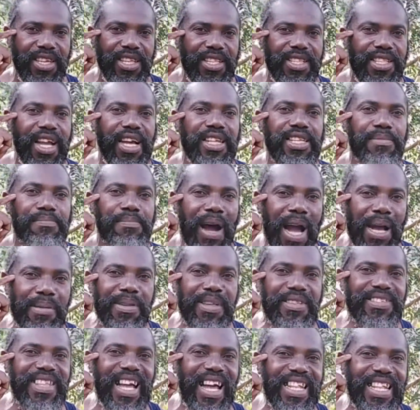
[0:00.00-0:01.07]
That the Bible
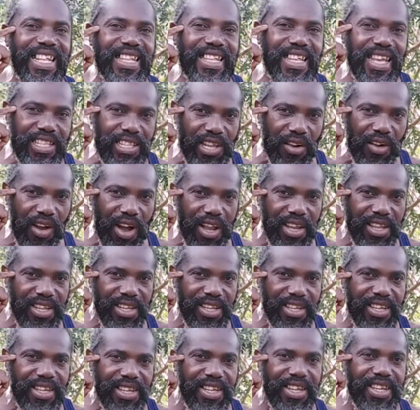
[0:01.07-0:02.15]
is not literal,
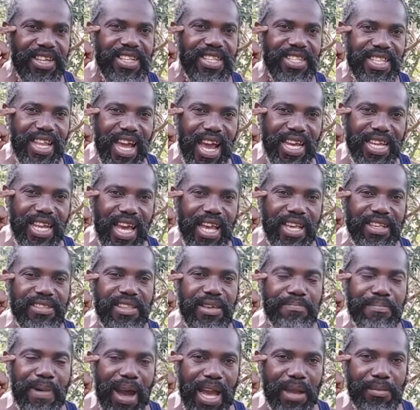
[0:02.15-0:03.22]
neither is the
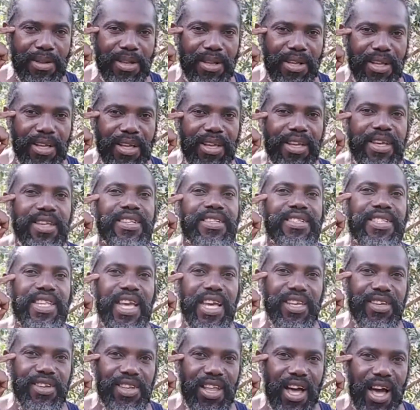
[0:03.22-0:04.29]
Bible
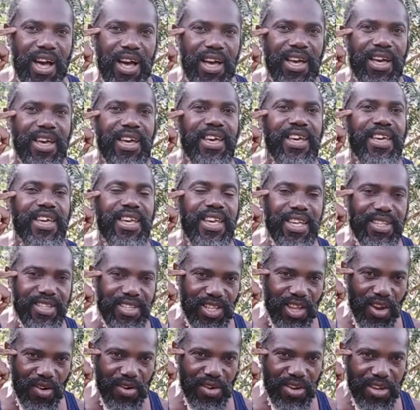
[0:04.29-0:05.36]
secular
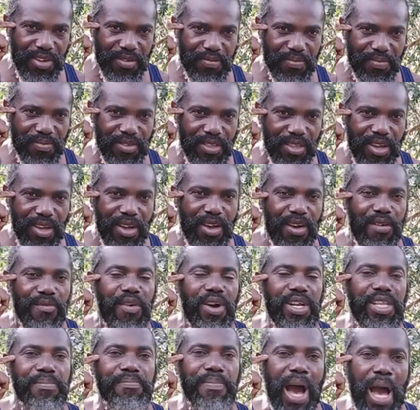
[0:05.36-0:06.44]
history. For
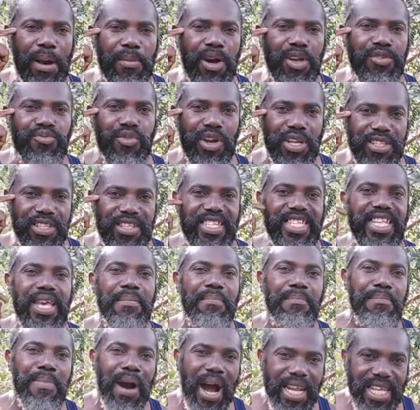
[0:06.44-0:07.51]
the Bible is written
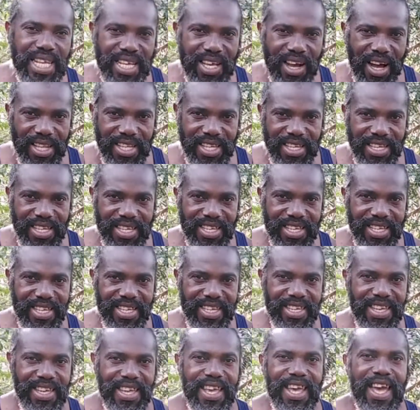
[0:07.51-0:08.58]
symbolically,
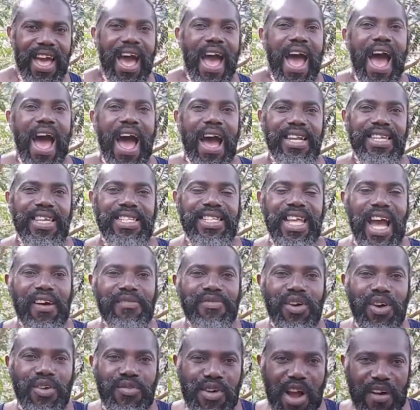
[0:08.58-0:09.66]
and it has
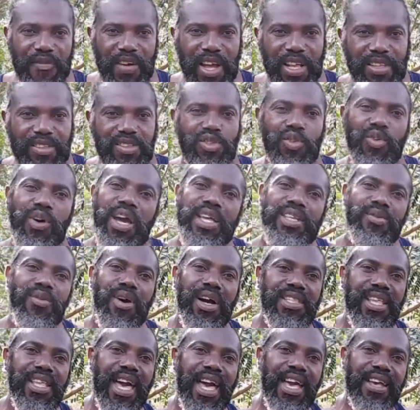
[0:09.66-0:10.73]
no reference to
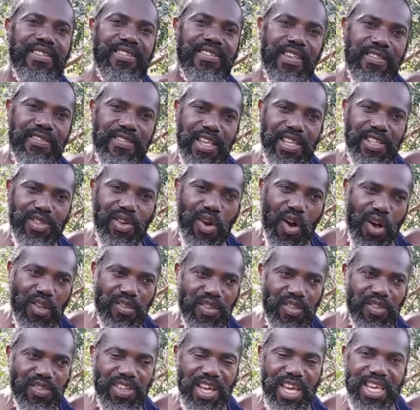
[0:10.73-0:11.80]
anyone that existed
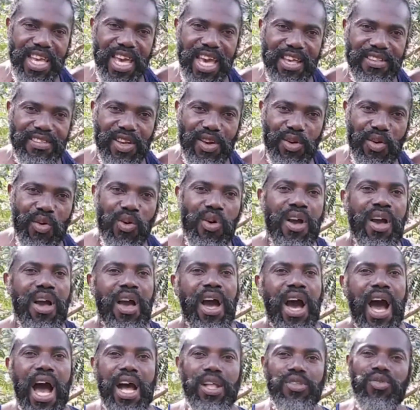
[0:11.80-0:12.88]
thousands of years ago,
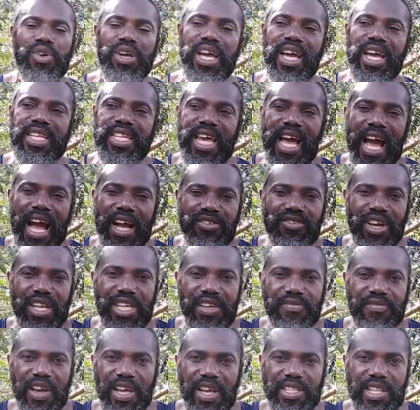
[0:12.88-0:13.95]
or to any actual
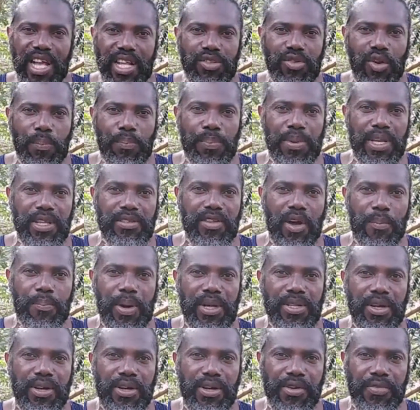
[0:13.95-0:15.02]
event that took place
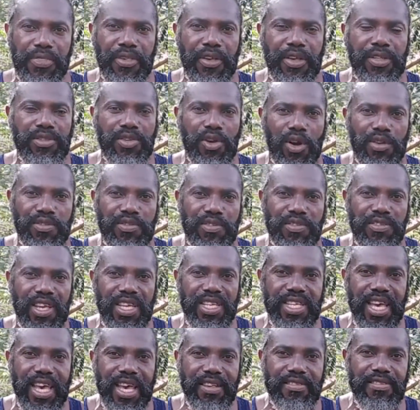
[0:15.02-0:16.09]
upon earth thousands of
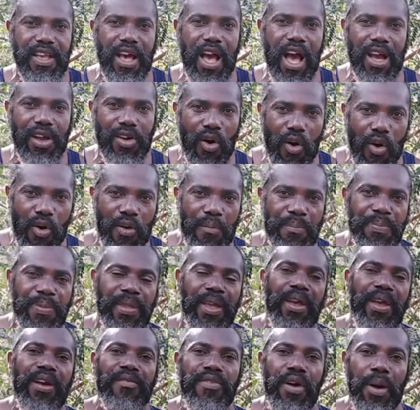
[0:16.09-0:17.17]
years ago.
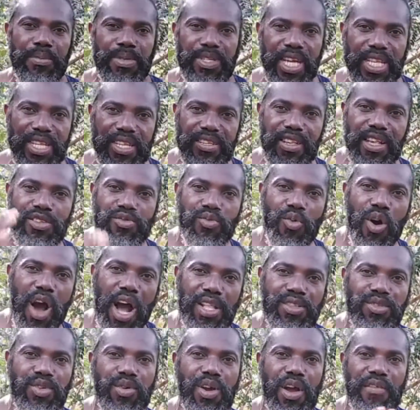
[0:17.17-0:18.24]
From Genesis
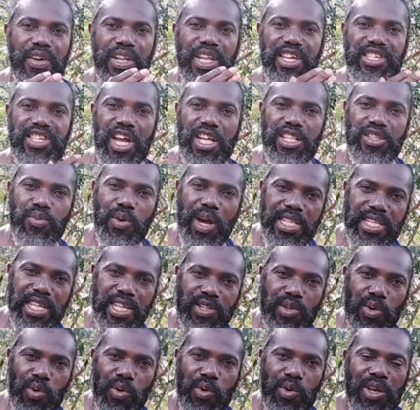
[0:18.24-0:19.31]
1 to Revelation
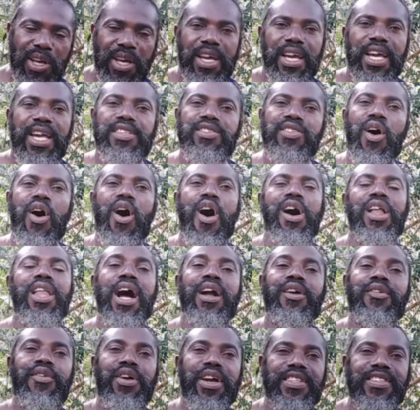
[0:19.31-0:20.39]
22, it's all
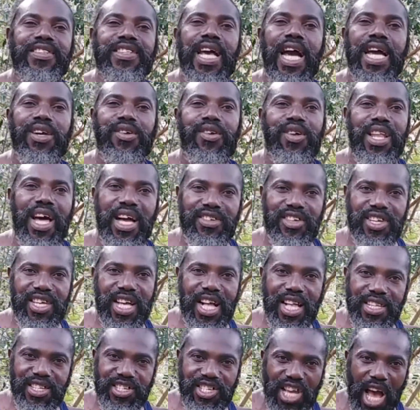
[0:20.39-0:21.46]
a great
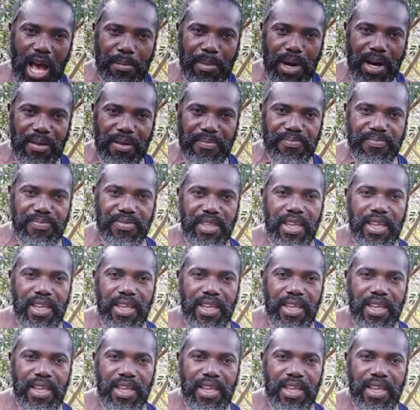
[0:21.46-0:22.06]
psychological drama.